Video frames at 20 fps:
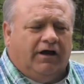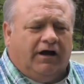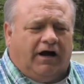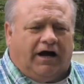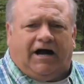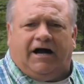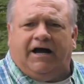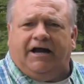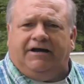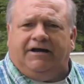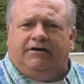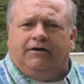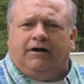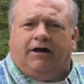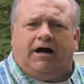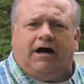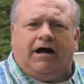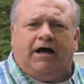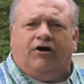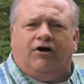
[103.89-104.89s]
I,
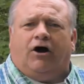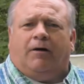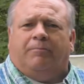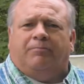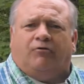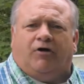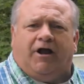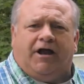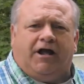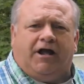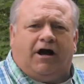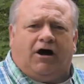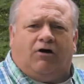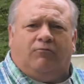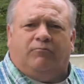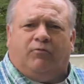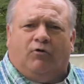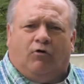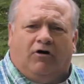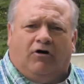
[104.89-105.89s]
I operate
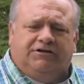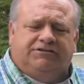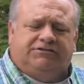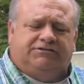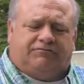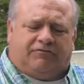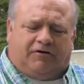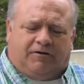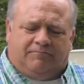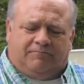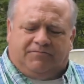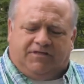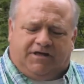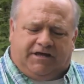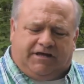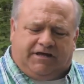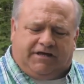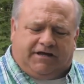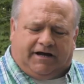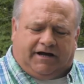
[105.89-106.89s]
outboards from
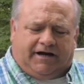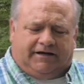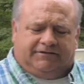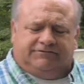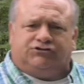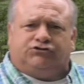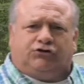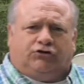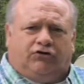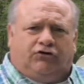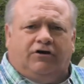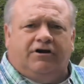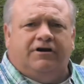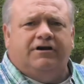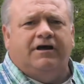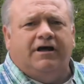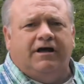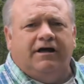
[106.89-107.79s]
the uh, stern.